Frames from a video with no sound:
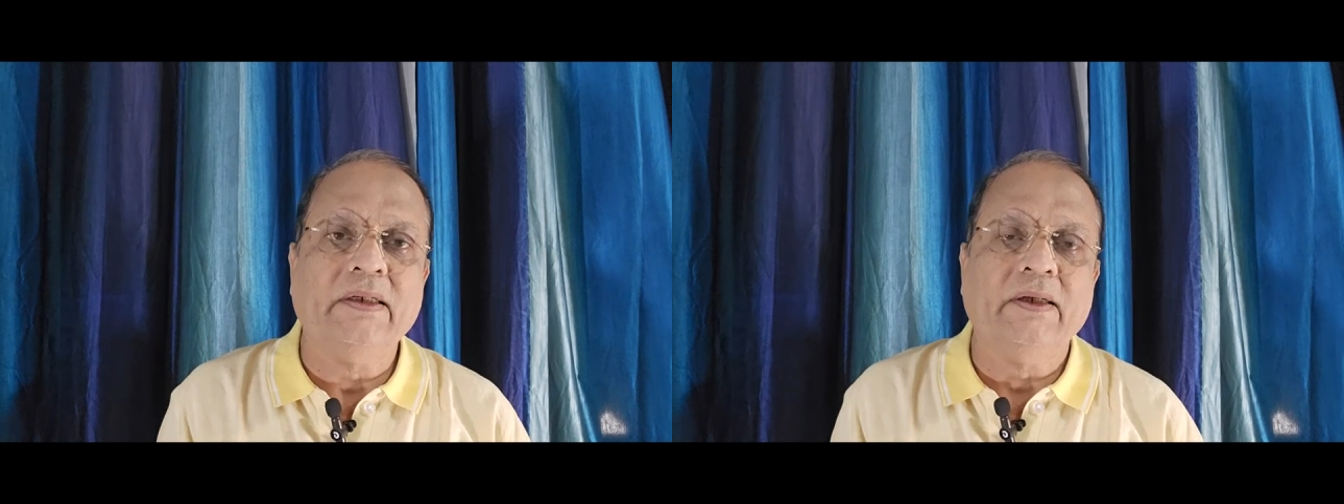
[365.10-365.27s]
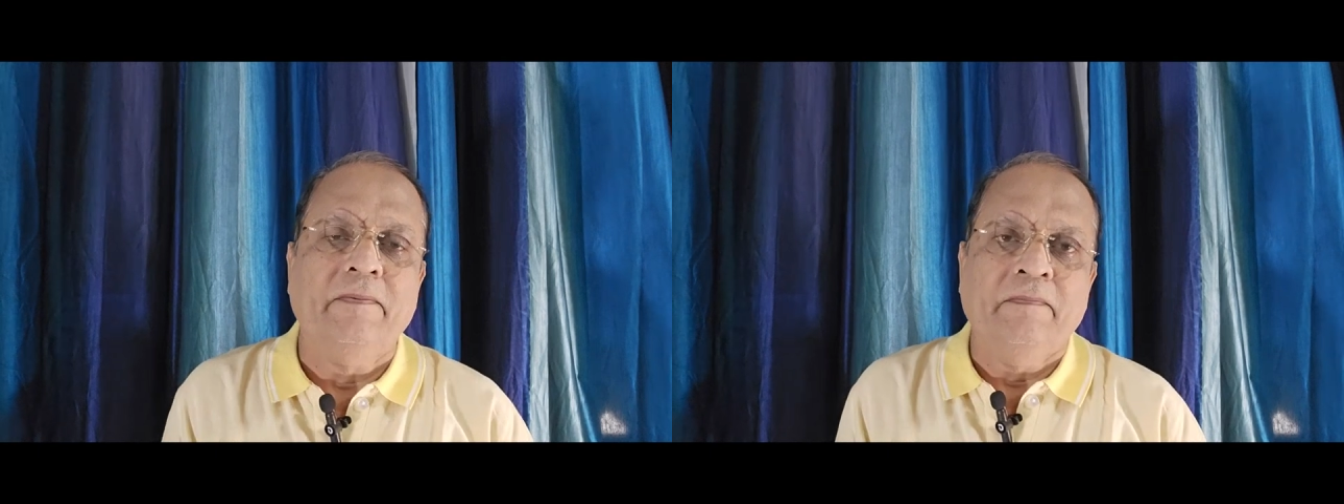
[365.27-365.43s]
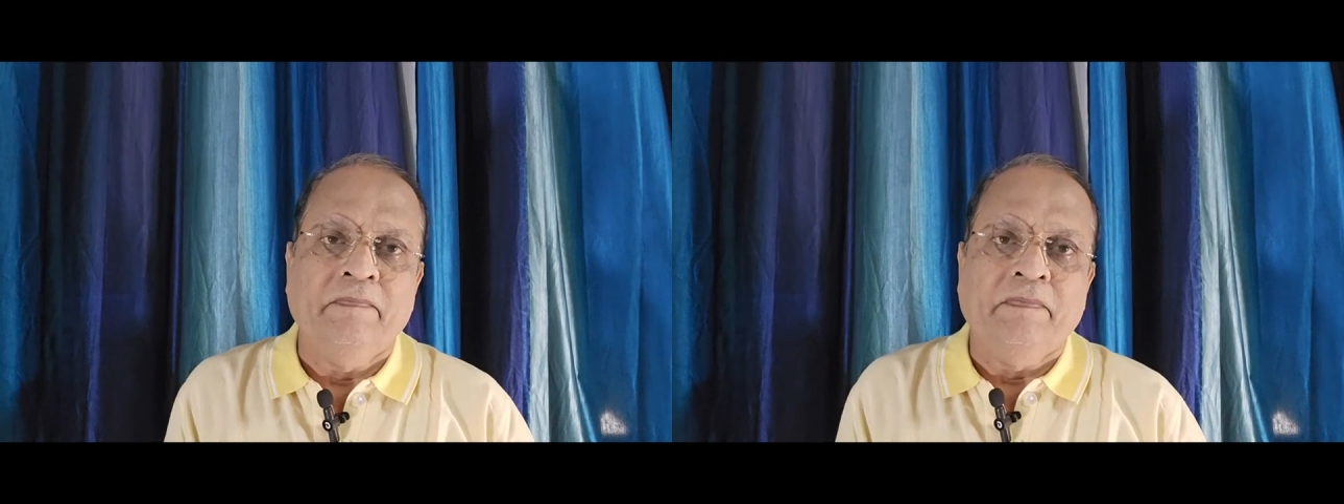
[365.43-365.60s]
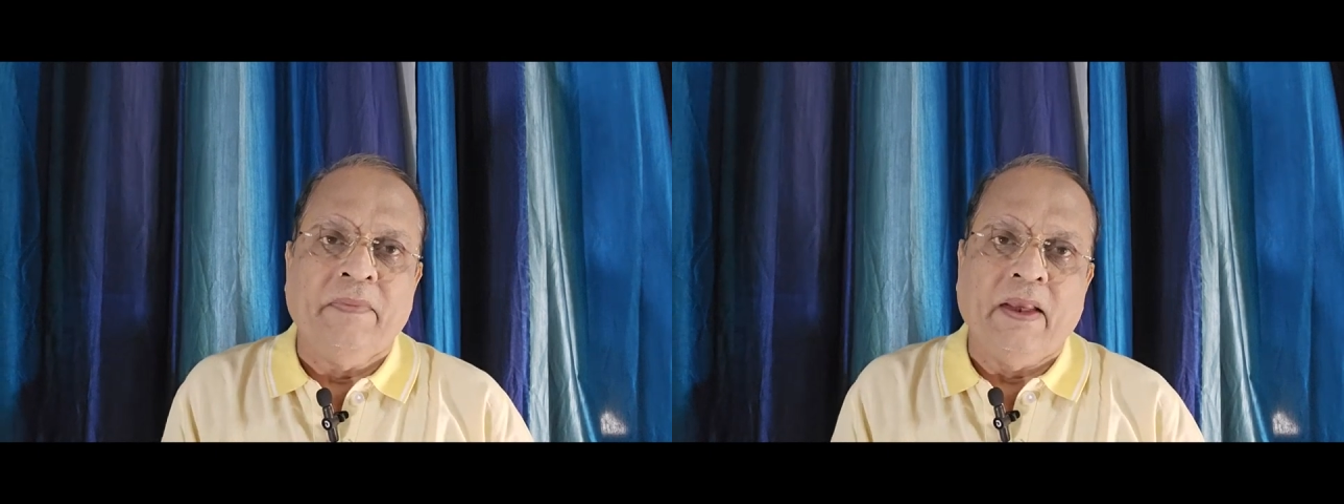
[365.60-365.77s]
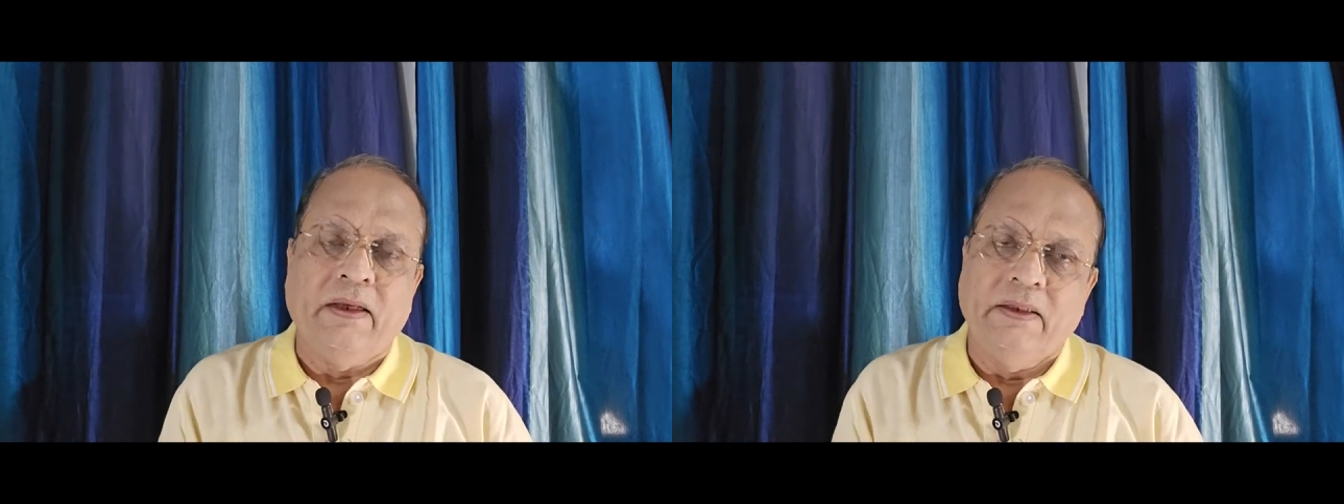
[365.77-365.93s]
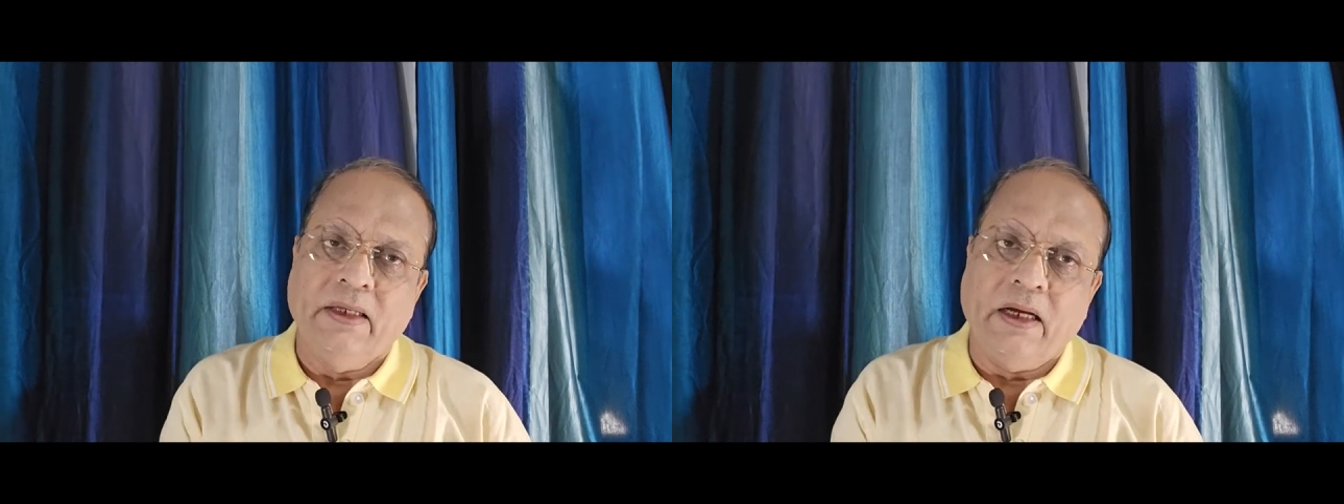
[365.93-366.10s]
that
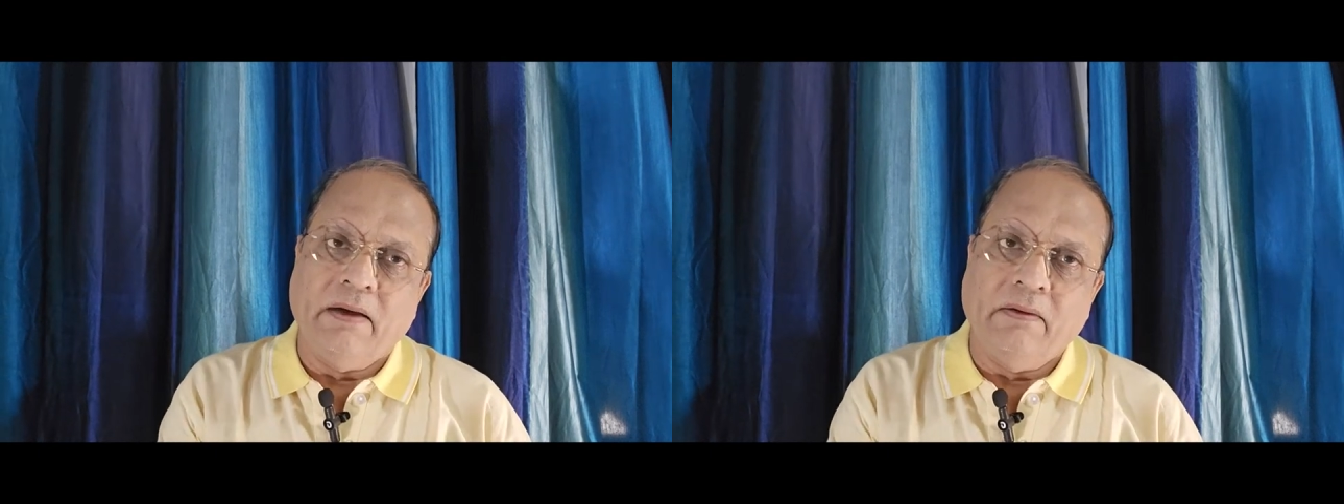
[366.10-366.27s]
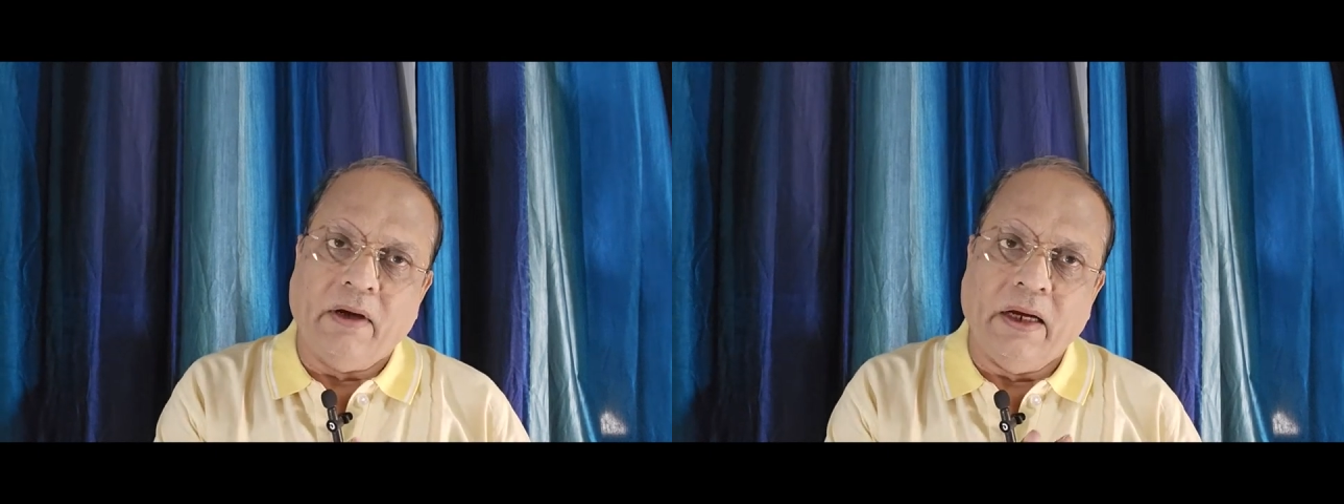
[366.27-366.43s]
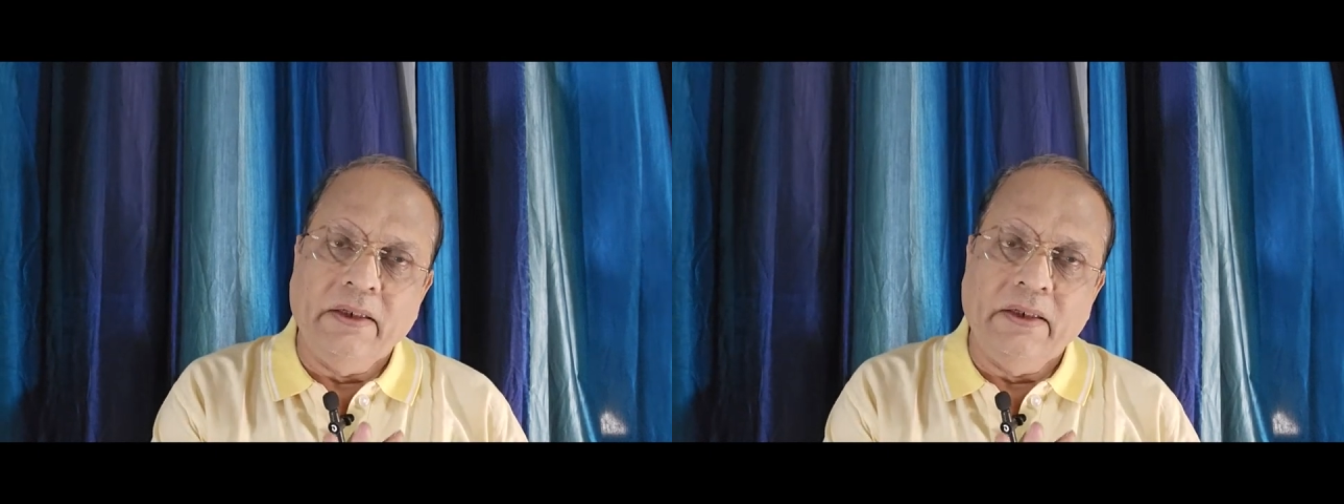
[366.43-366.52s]
the uh,